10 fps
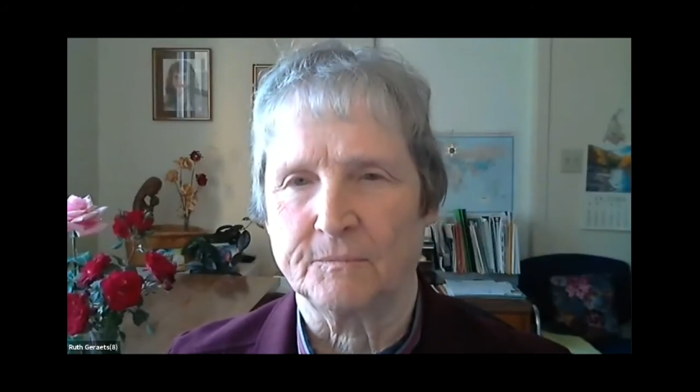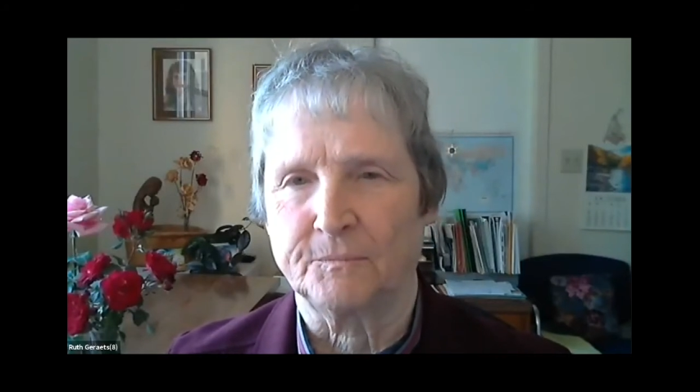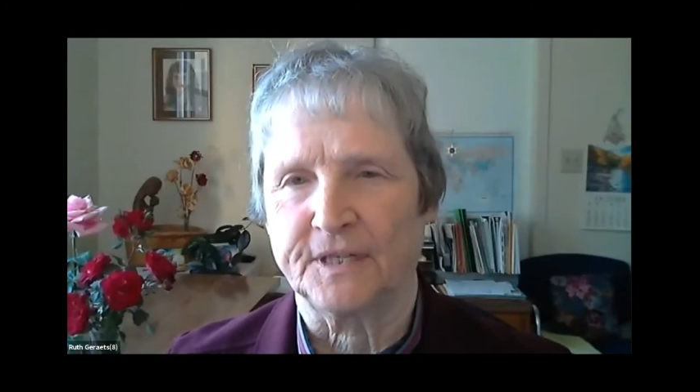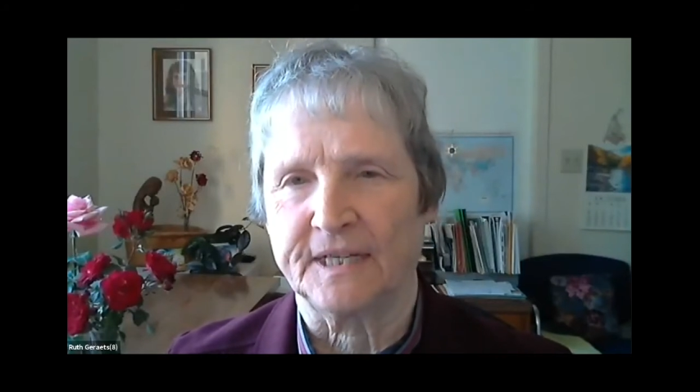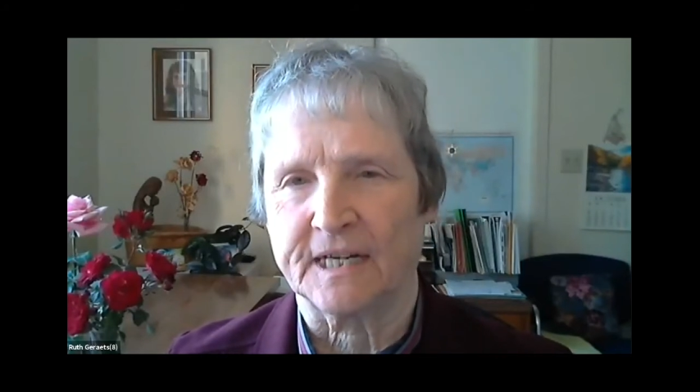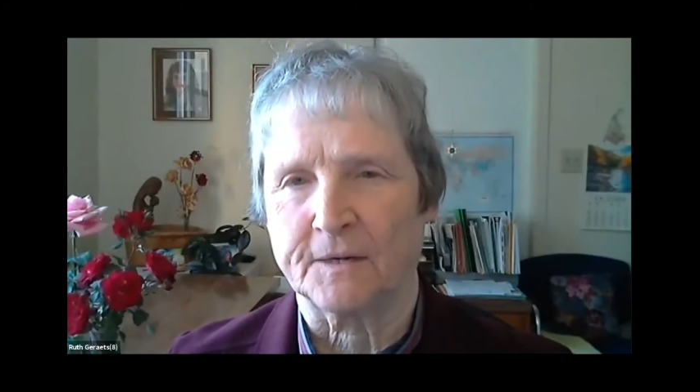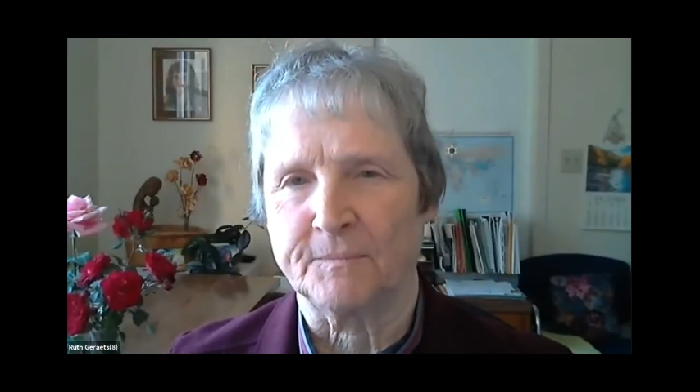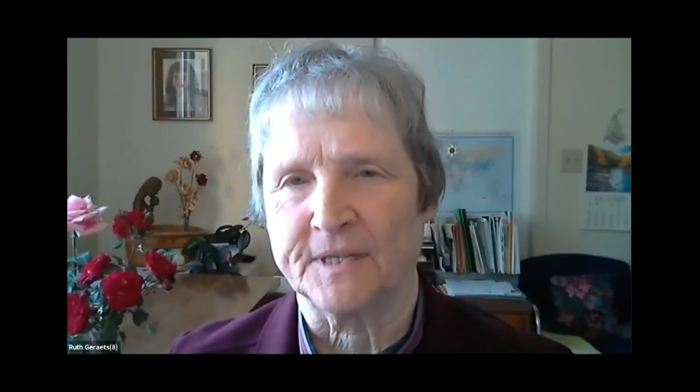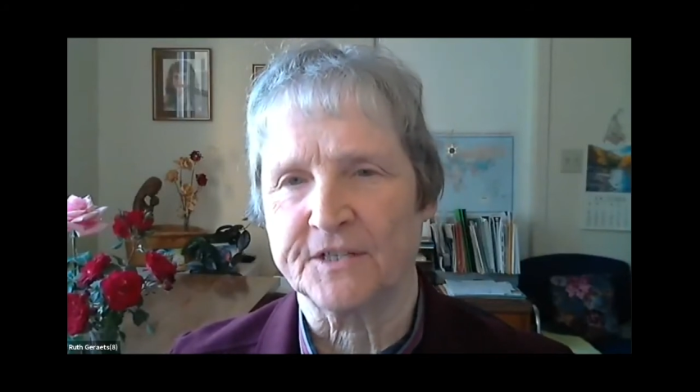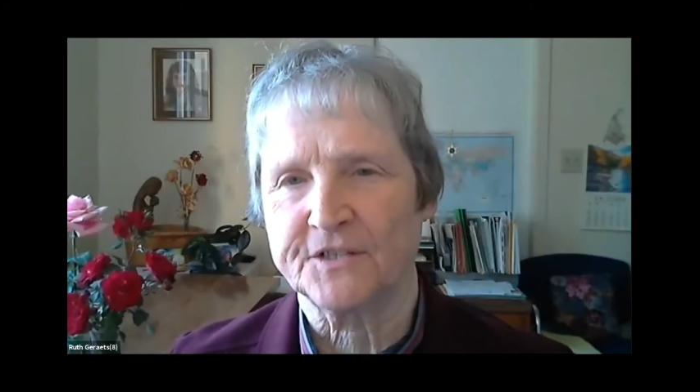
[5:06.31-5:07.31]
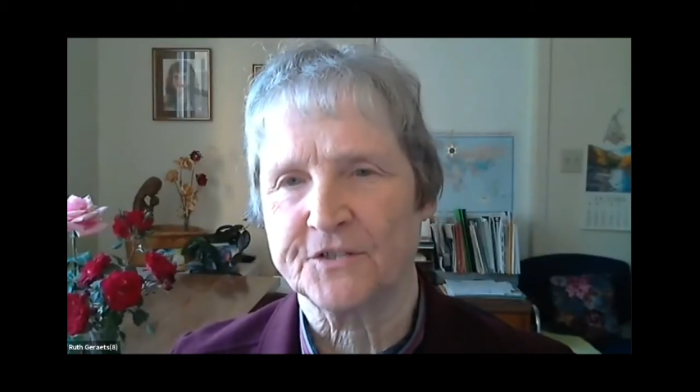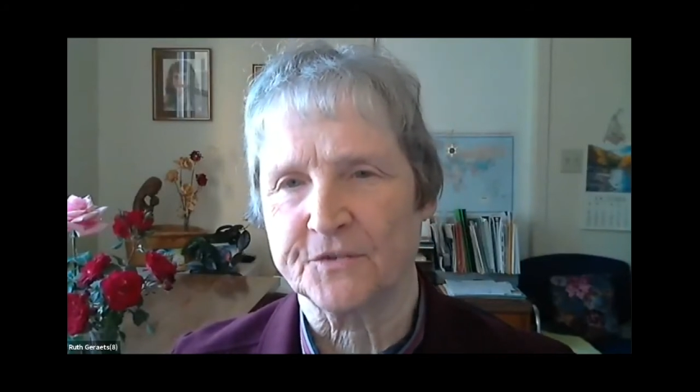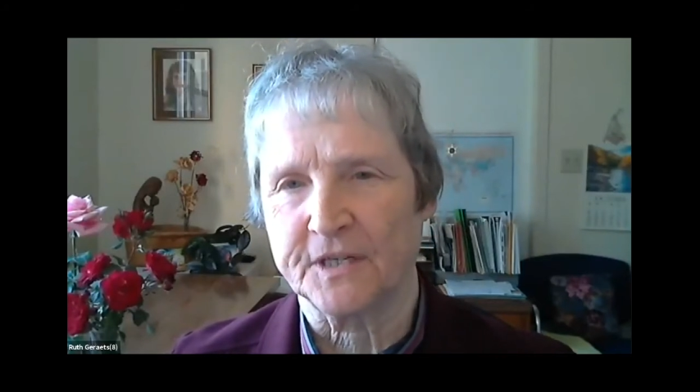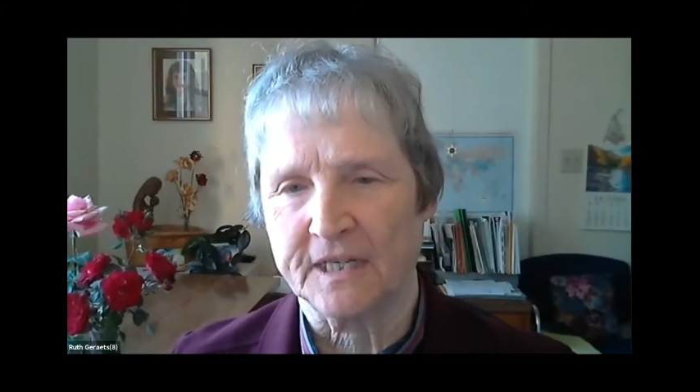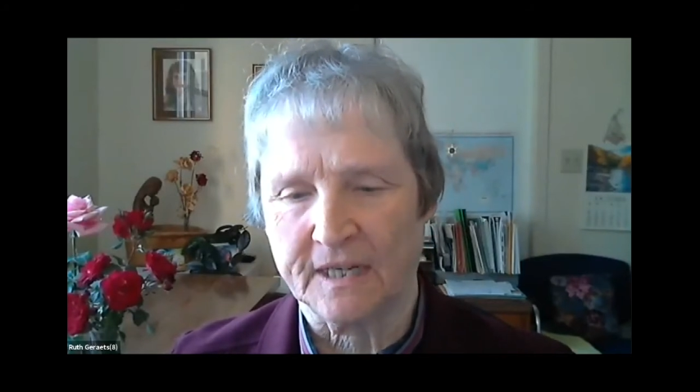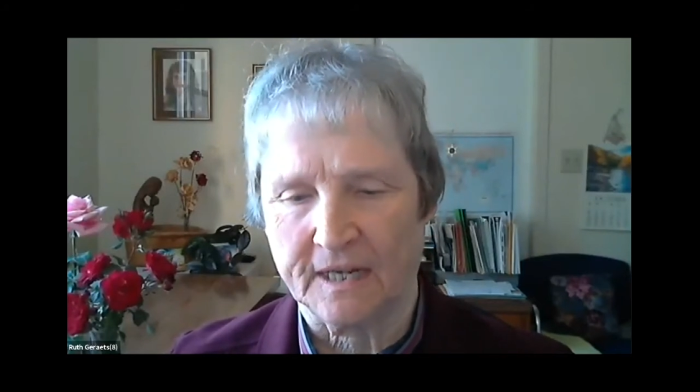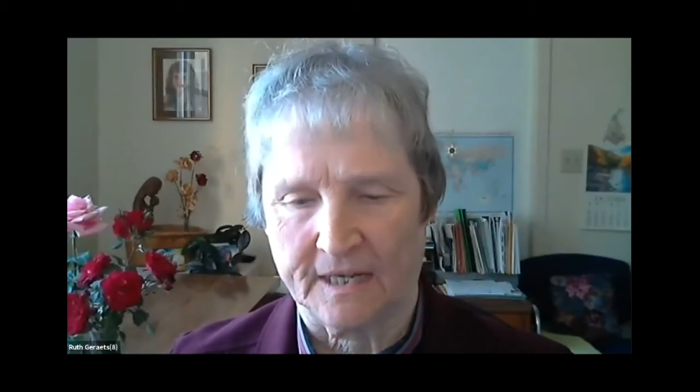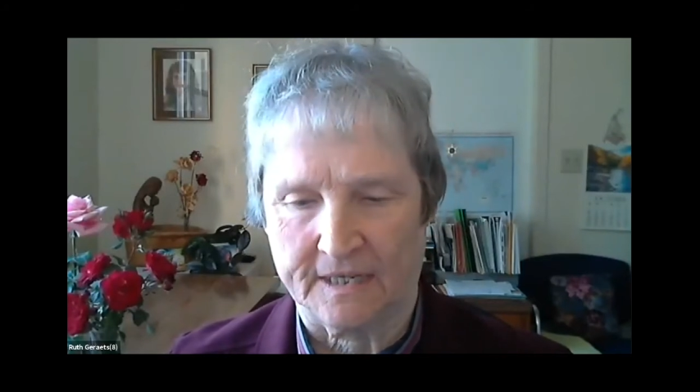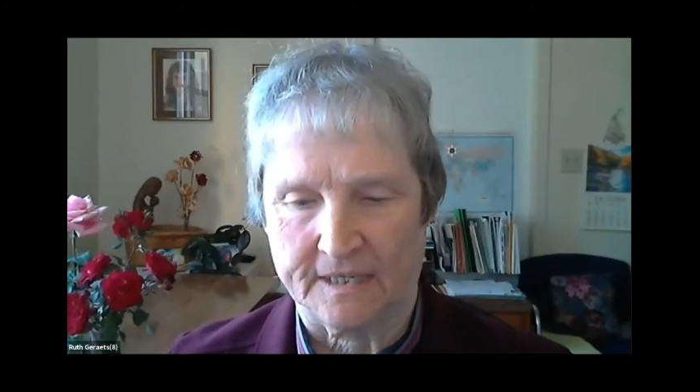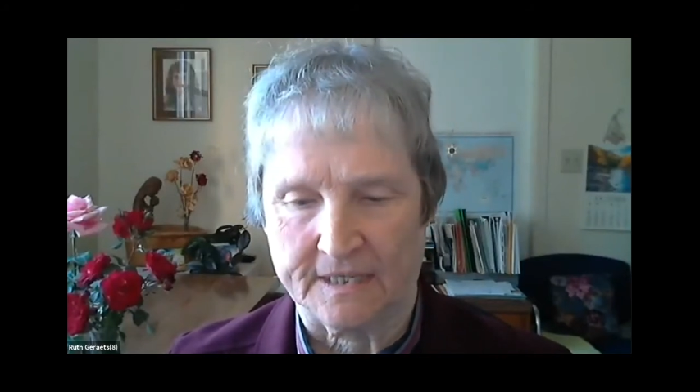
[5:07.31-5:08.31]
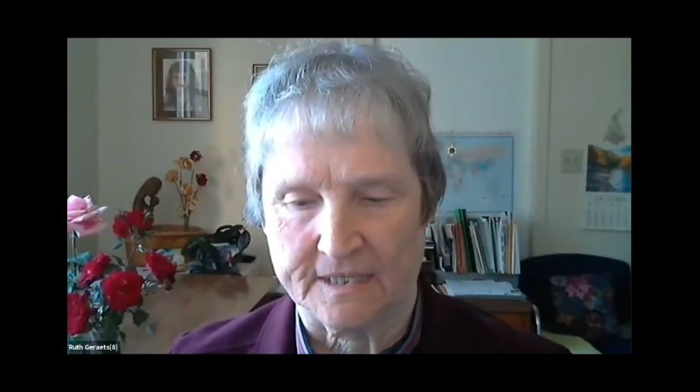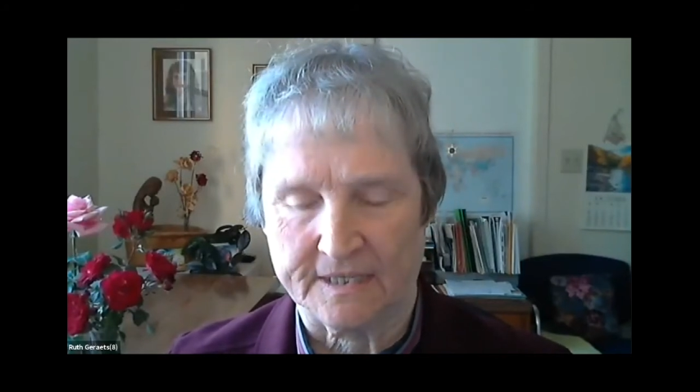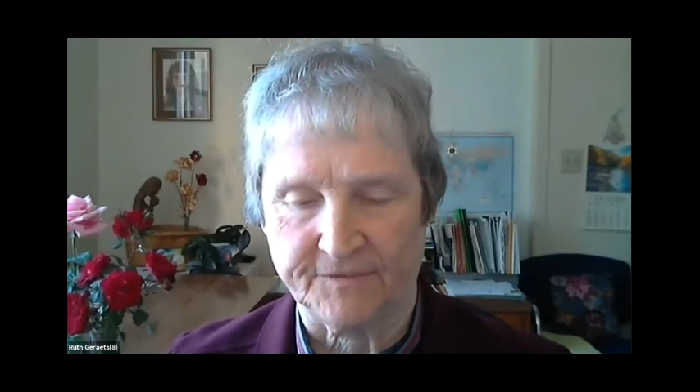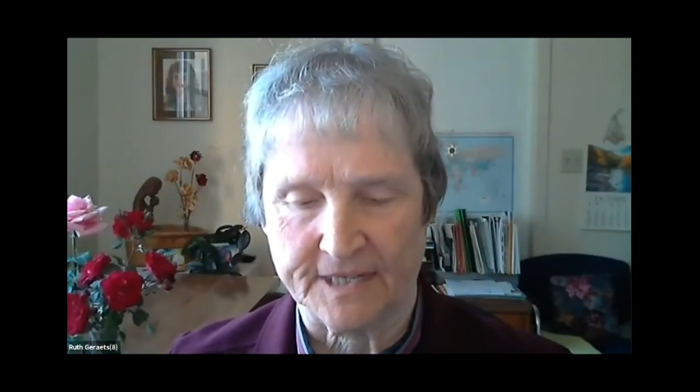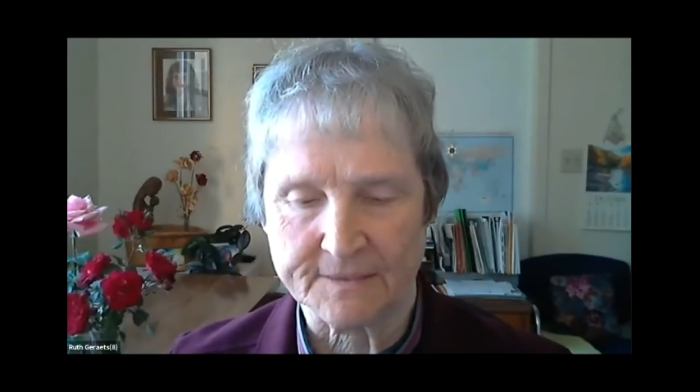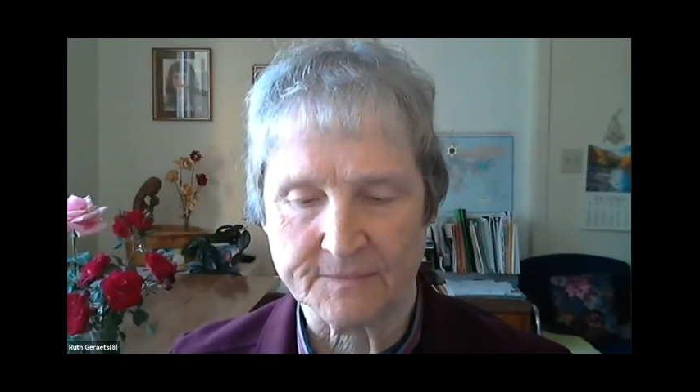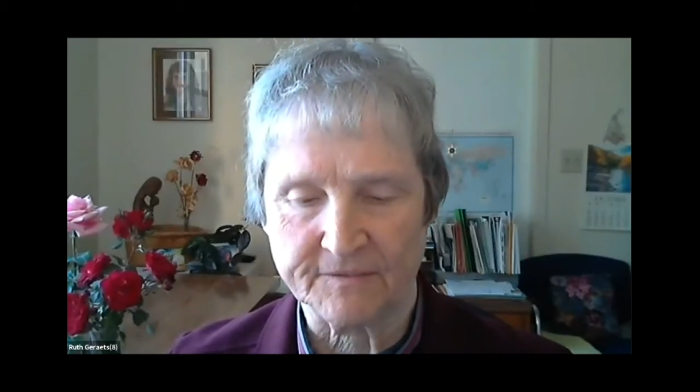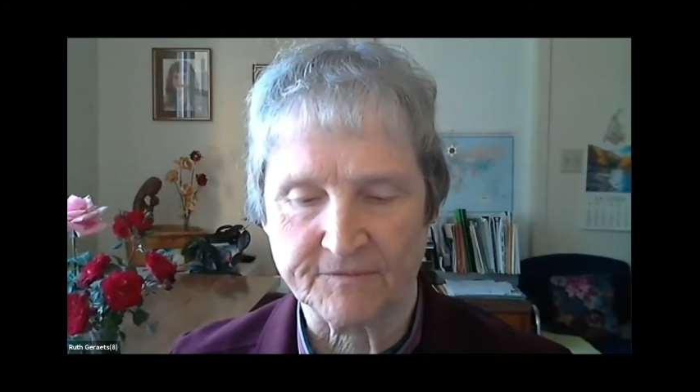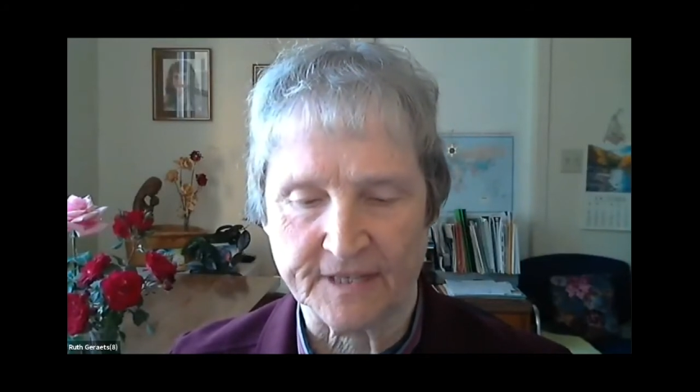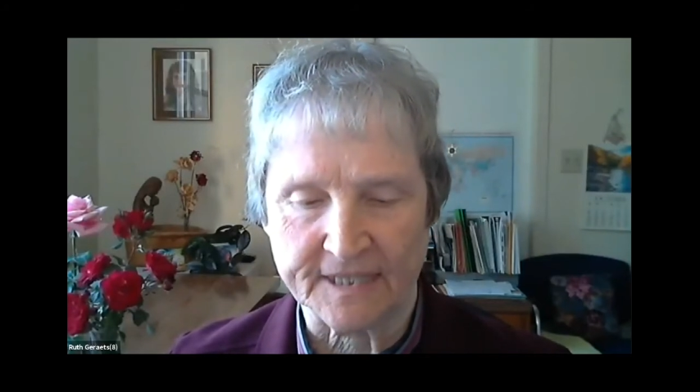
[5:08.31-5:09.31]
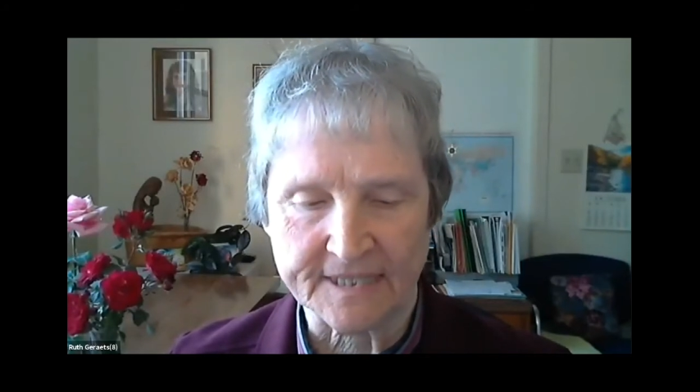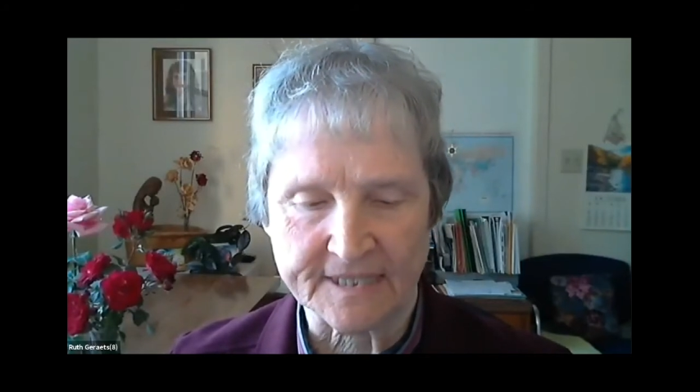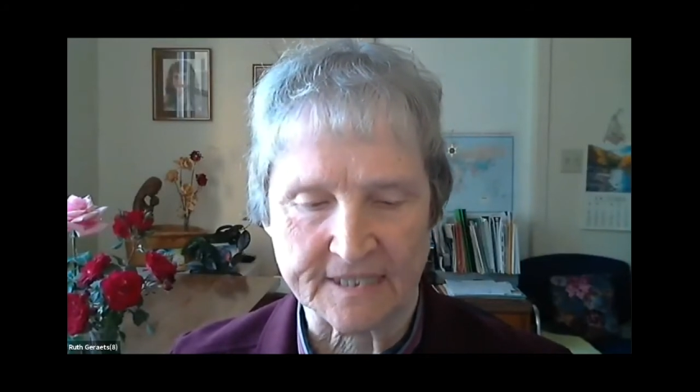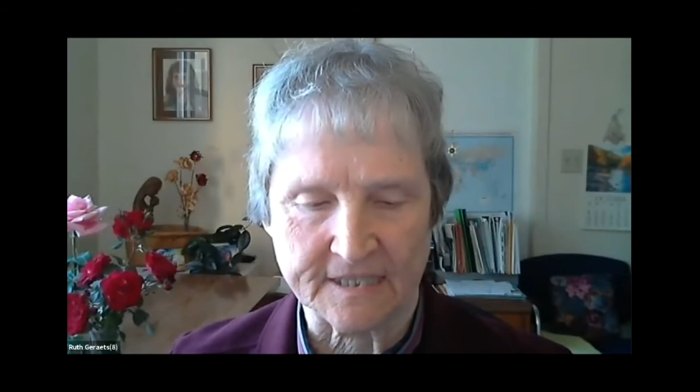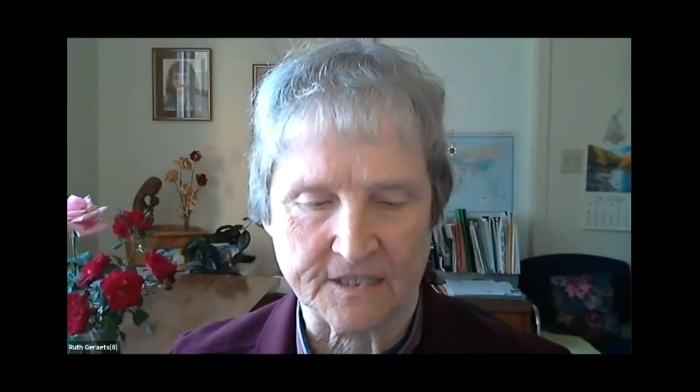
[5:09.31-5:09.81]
putting our ministry and investment funds,